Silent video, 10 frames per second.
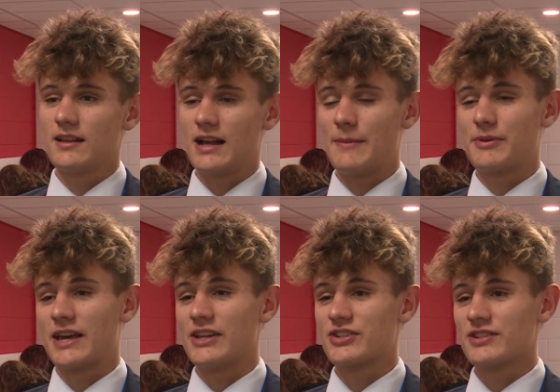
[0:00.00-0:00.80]

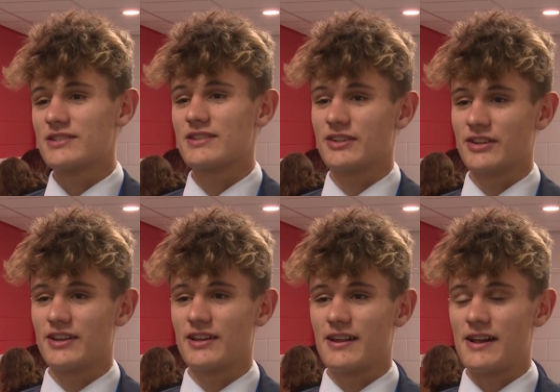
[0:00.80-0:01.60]
applications
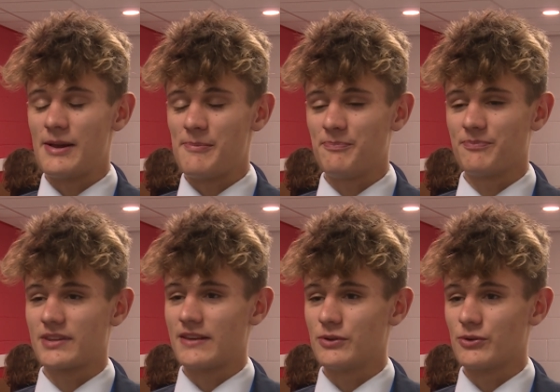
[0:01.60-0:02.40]
that um,
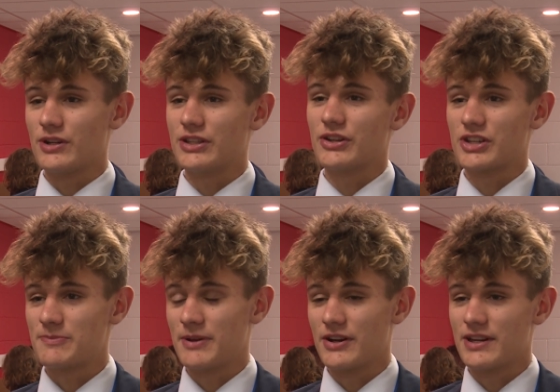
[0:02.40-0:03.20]
give you a really good
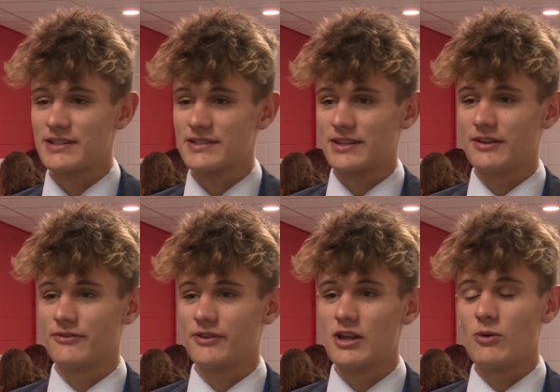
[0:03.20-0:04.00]
experience
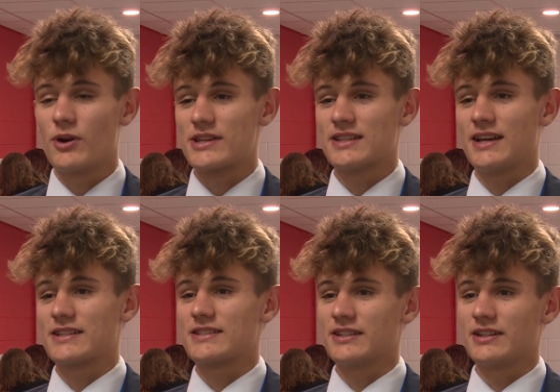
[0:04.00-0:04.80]
of what it's
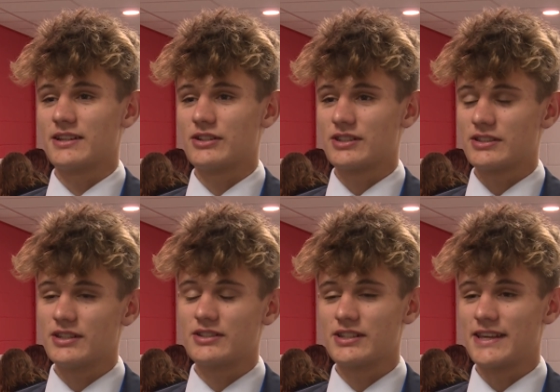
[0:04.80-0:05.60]
like to,
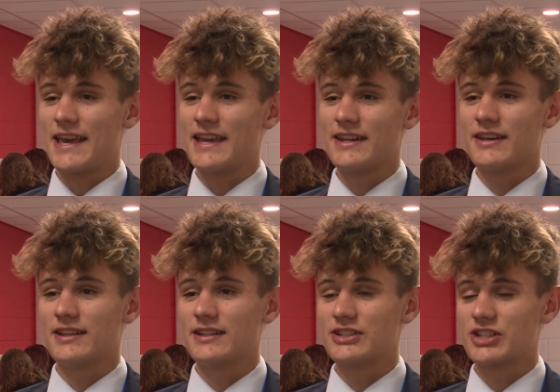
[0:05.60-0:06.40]
to gain a
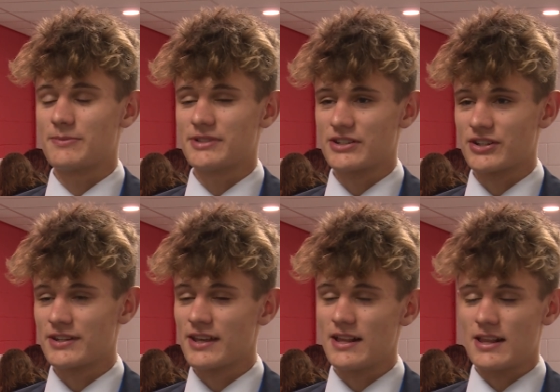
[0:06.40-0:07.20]
leadership
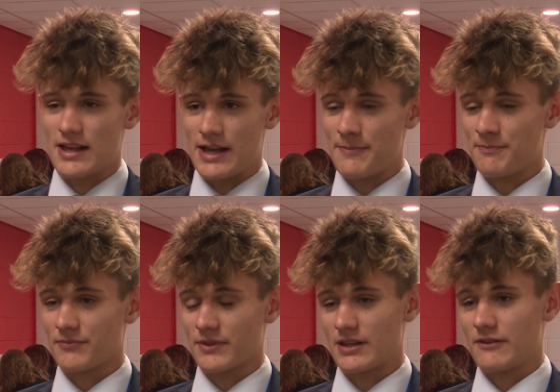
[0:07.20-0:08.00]
position
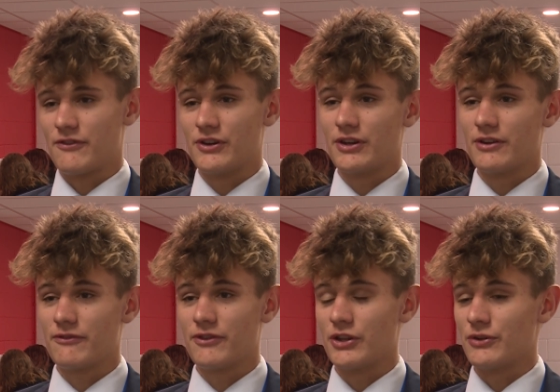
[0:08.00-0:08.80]
um, for
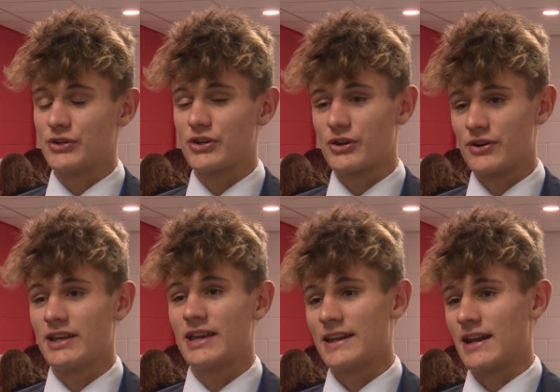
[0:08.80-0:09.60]
furthering your
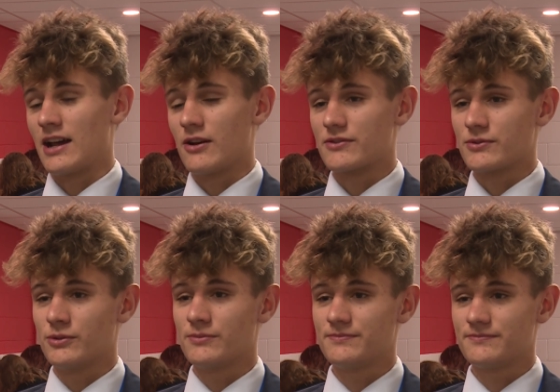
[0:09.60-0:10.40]
career in and out of school